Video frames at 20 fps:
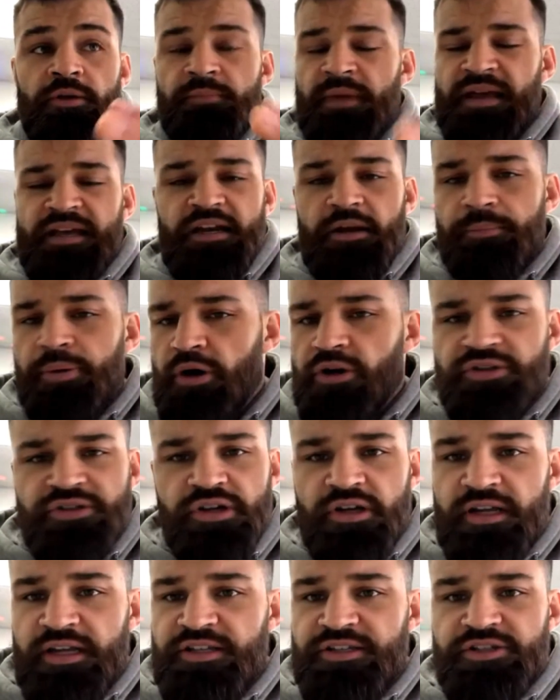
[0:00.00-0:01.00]
Making a
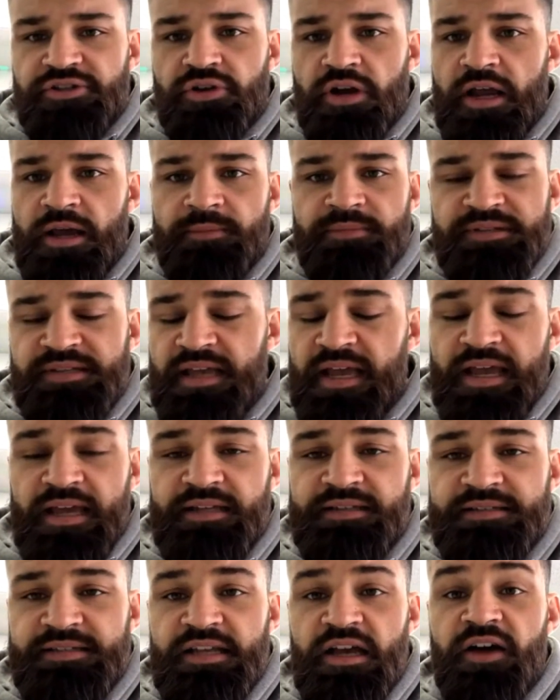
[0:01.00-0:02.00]
post on Instagram
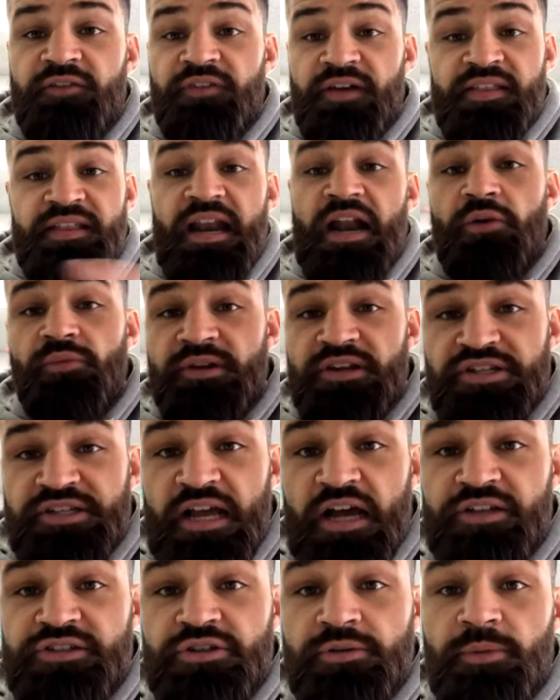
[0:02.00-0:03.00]
saying stuff, and then I
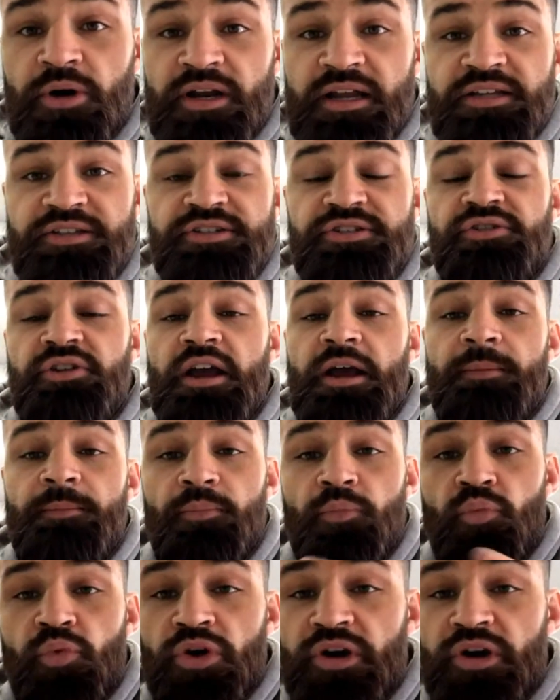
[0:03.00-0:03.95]
reached out to him on Instagram.